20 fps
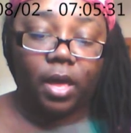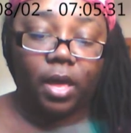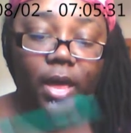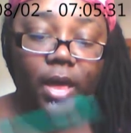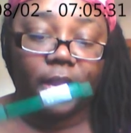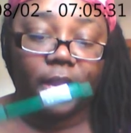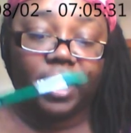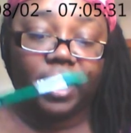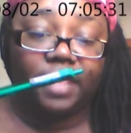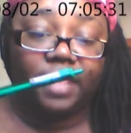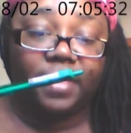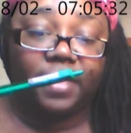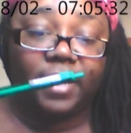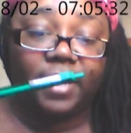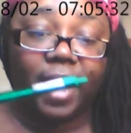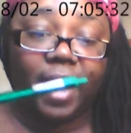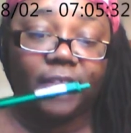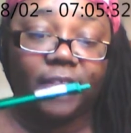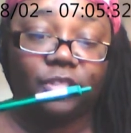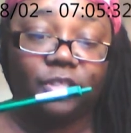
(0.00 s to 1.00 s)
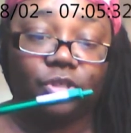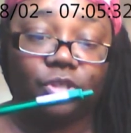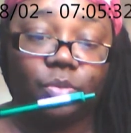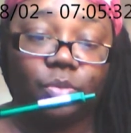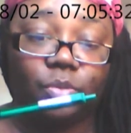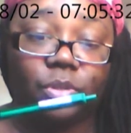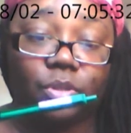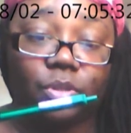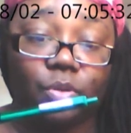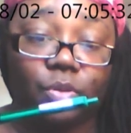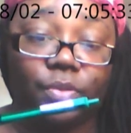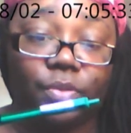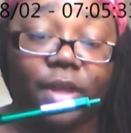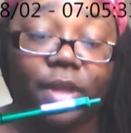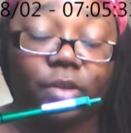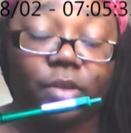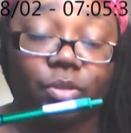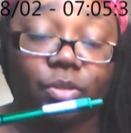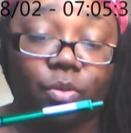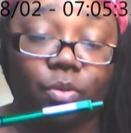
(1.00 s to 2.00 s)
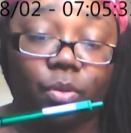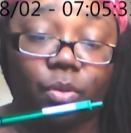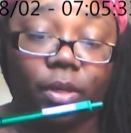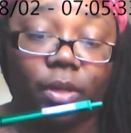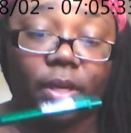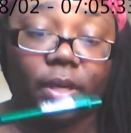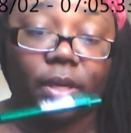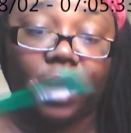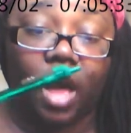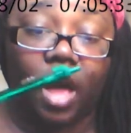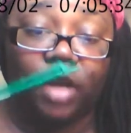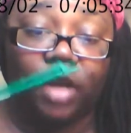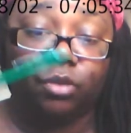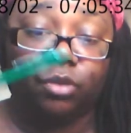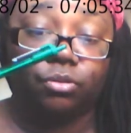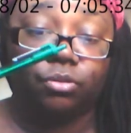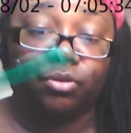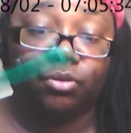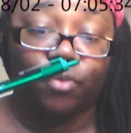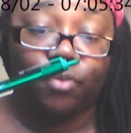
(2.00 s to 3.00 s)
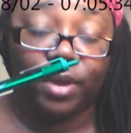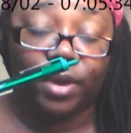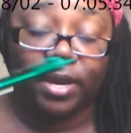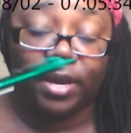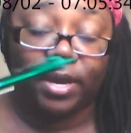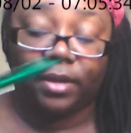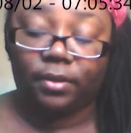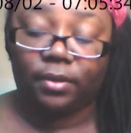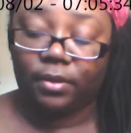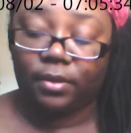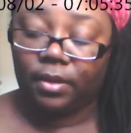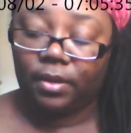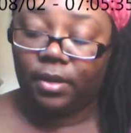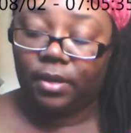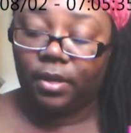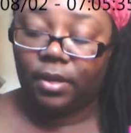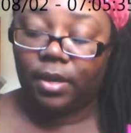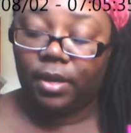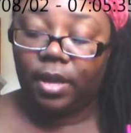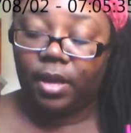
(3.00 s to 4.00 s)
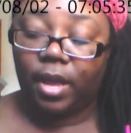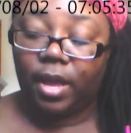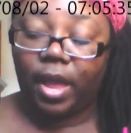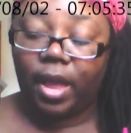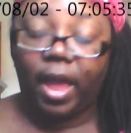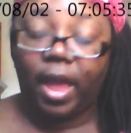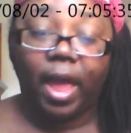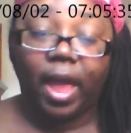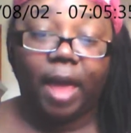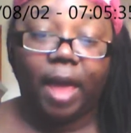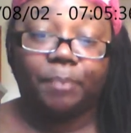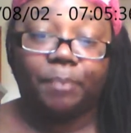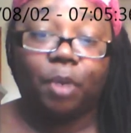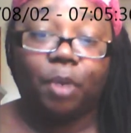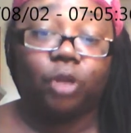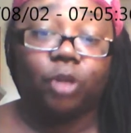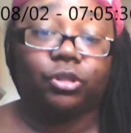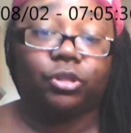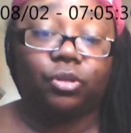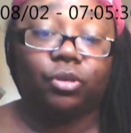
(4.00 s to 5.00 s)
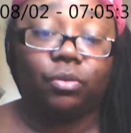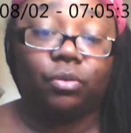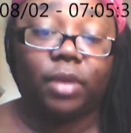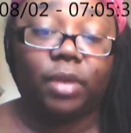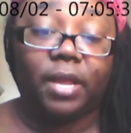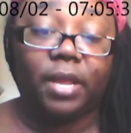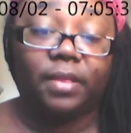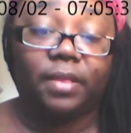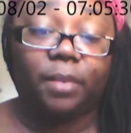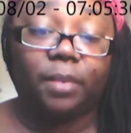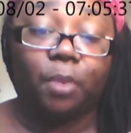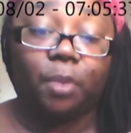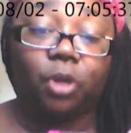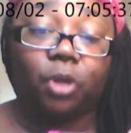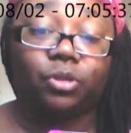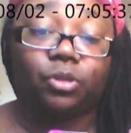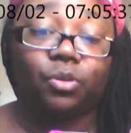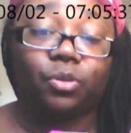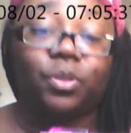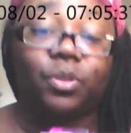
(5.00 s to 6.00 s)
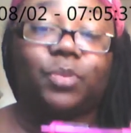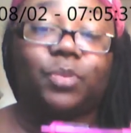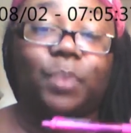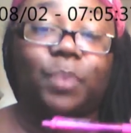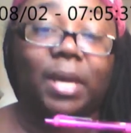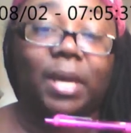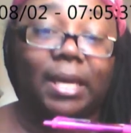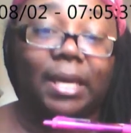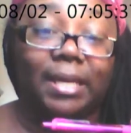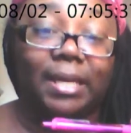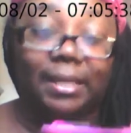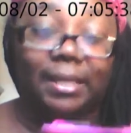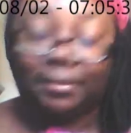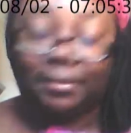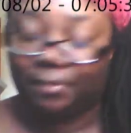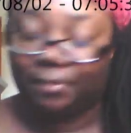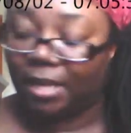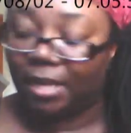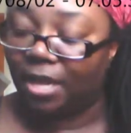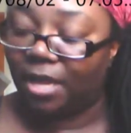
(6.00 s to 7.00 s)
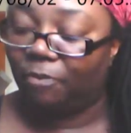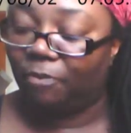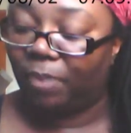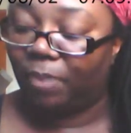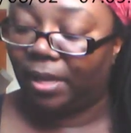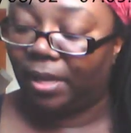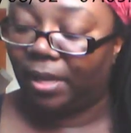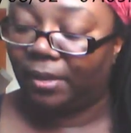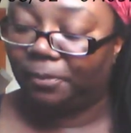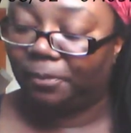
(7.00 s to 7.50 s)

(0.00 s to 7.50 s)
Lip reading: and anything that has to do with school, their schooling, I use green. And anything personal is pink. I love pink.